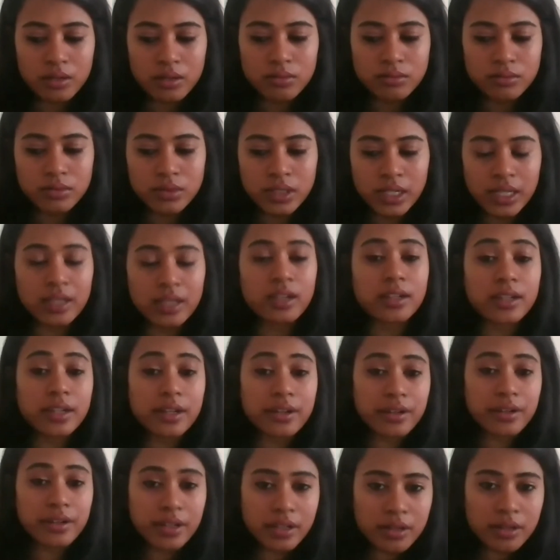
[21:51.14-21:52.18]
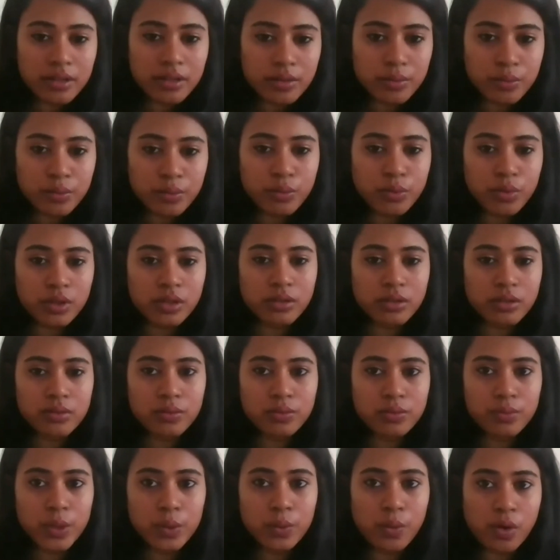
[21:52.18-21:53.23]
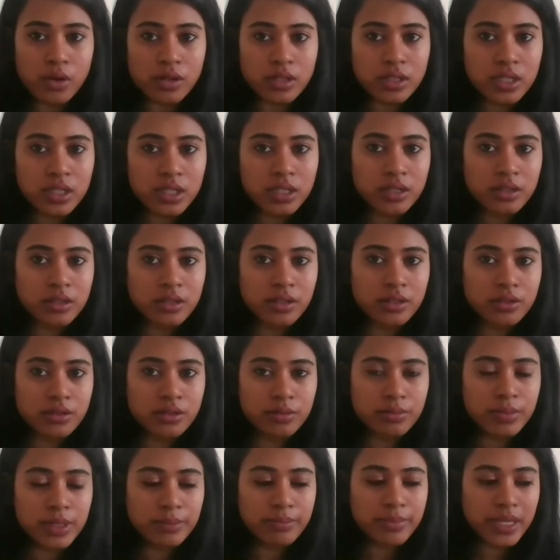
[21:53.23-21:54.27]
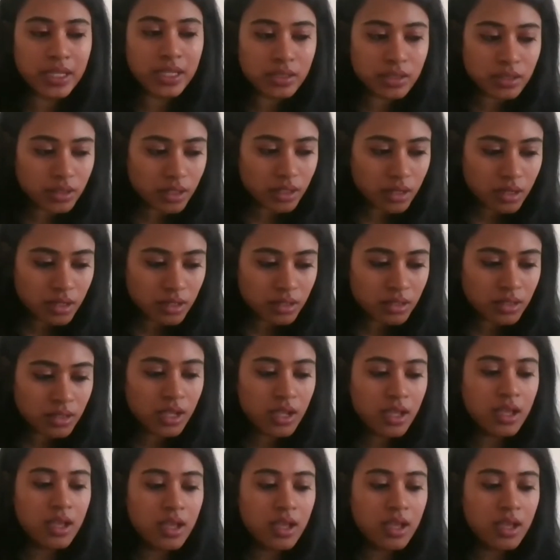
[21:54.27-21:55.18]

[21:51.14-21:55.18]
like a career, what we wanted our career to be based on,